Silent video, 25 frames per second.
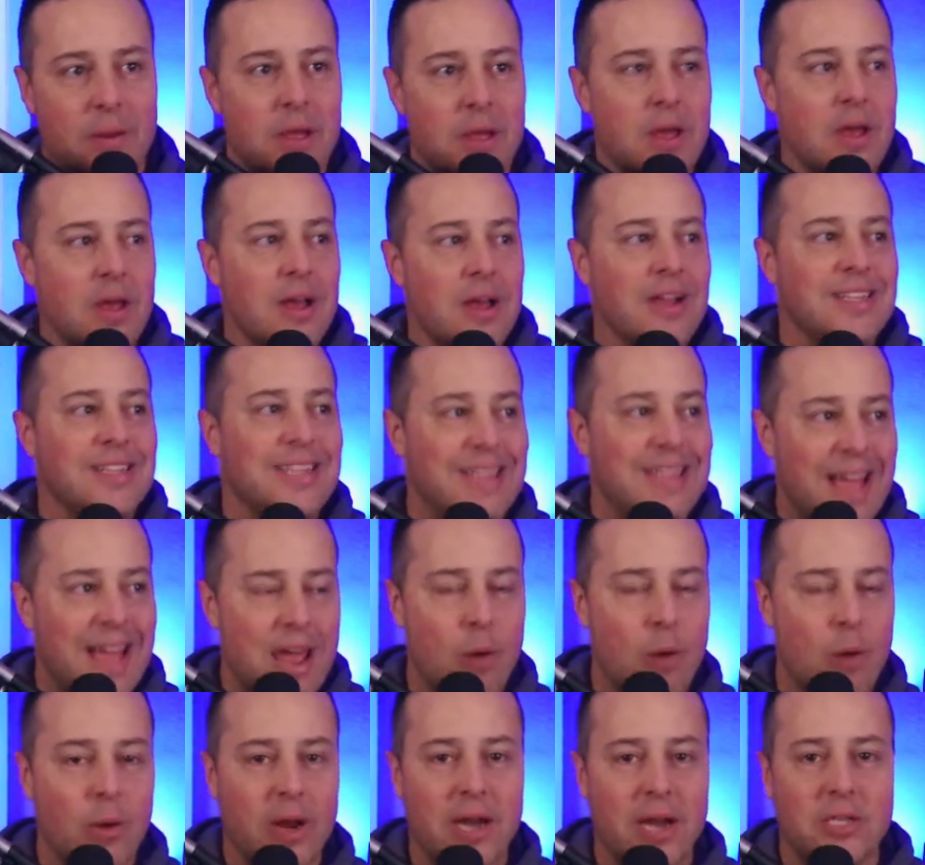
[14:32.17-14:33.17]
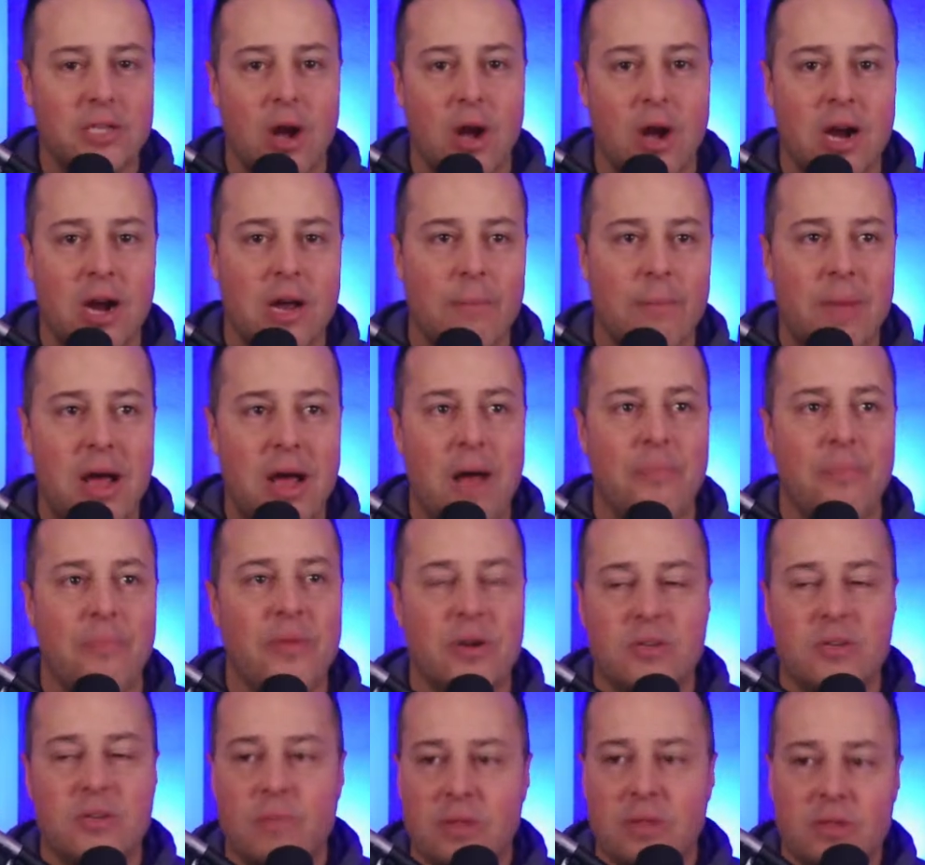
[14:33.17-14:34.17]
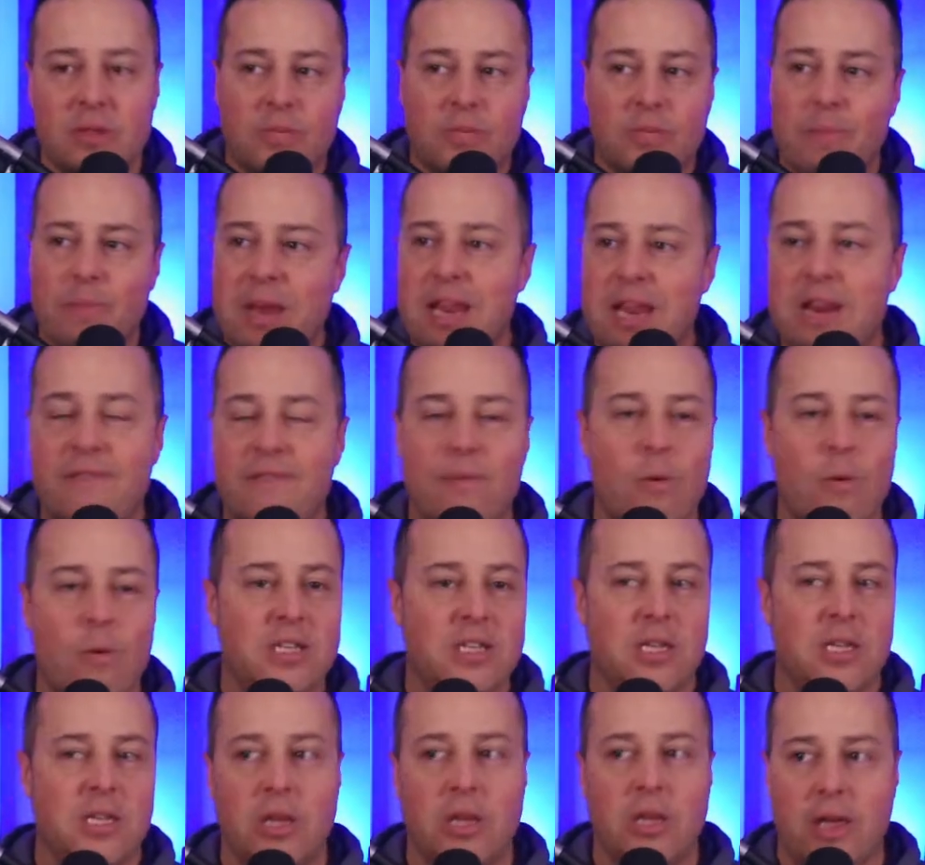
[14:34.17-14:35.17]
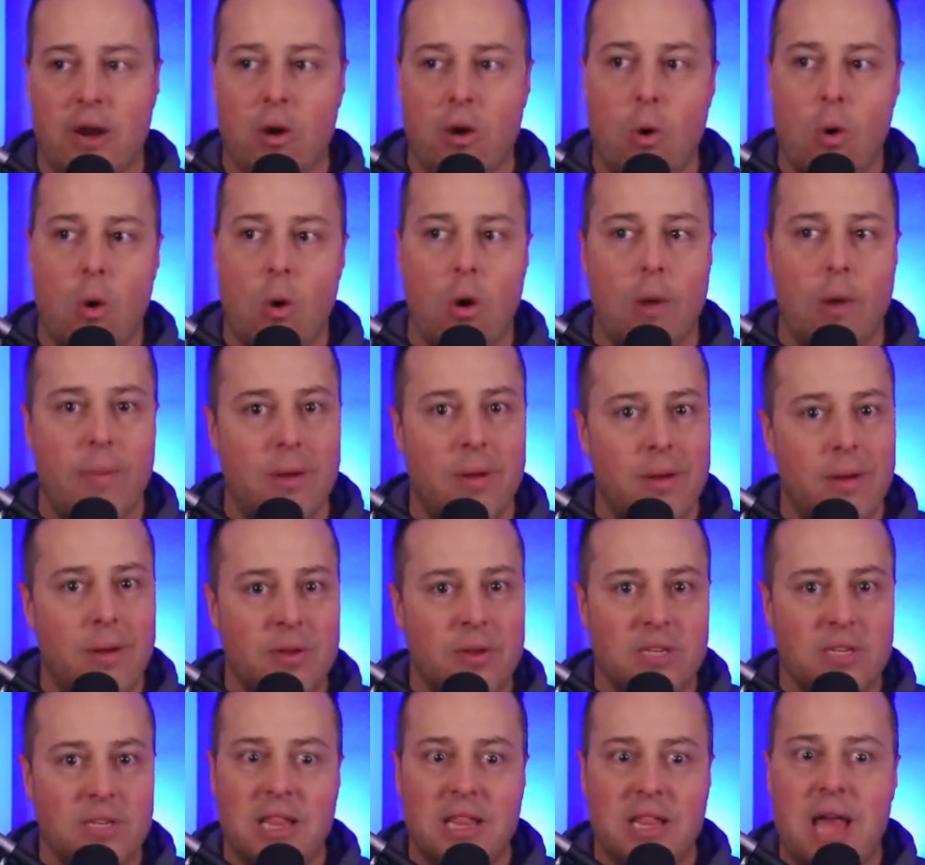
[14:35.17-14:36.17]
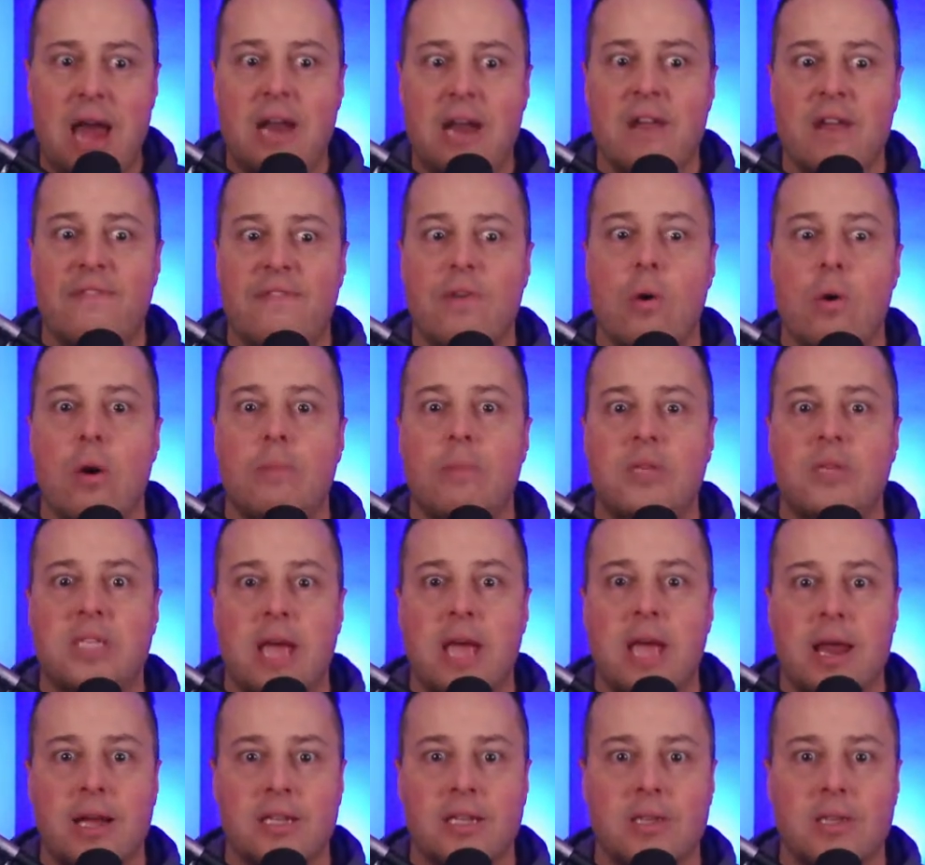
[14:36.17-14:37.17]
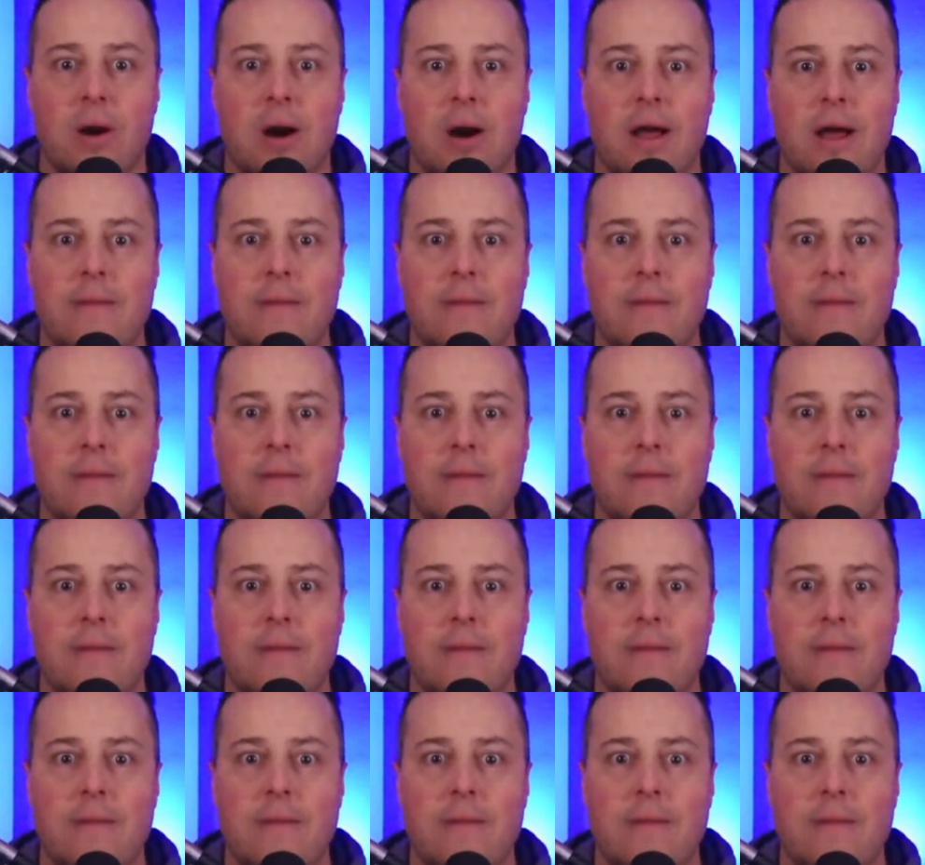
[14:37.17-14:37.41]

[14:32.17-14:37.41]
Today we're going to talk about, there's many different ways to look at an orb. There's a lot of different orb settings, all right?